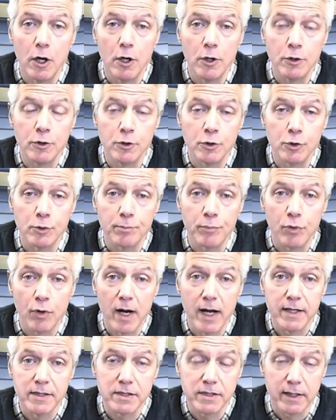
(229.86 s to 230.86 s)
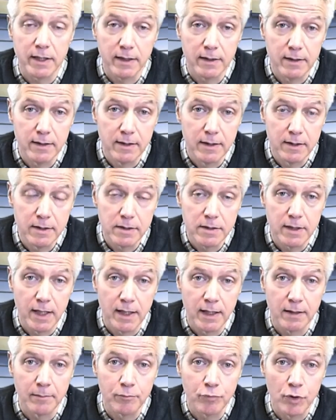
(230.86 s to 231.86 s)
underpricing,
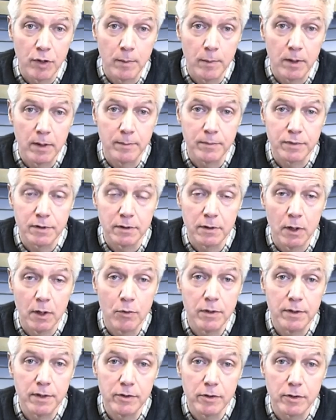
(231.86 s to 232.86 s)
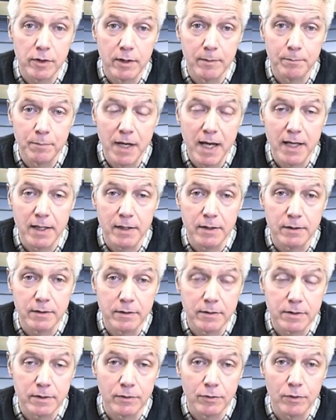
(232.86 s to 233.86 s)
setting premiums lower than your
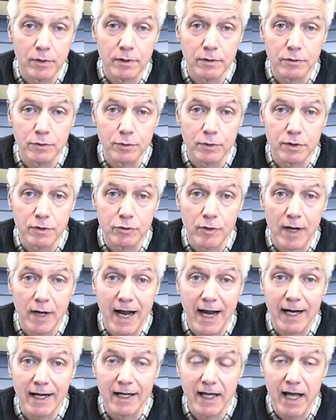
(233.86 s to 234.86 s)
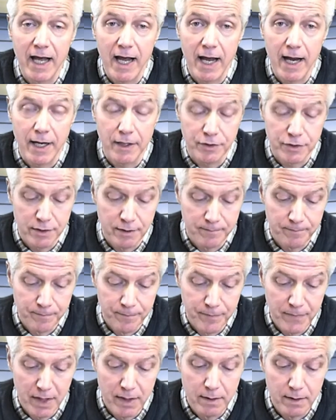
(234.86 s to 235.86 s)
competitors in order to attract cash.
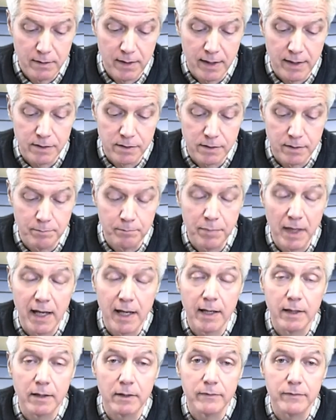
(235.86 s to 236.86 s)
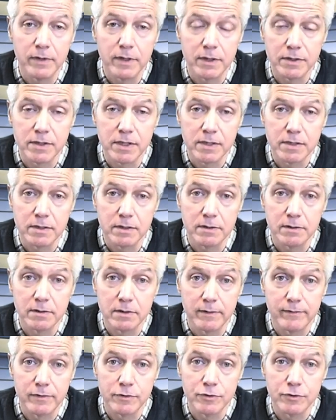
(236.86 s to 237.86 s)
That is the bane of the existence
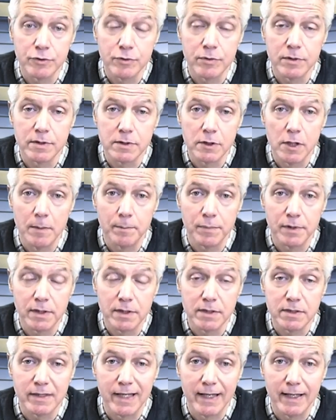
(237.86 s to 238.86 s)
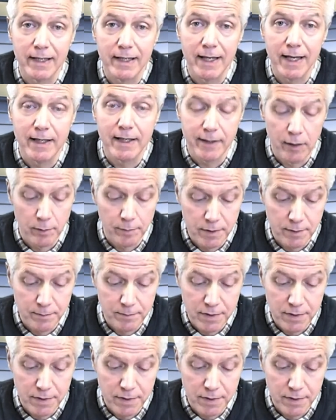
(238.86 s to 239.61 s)
of insurance companies. They can't help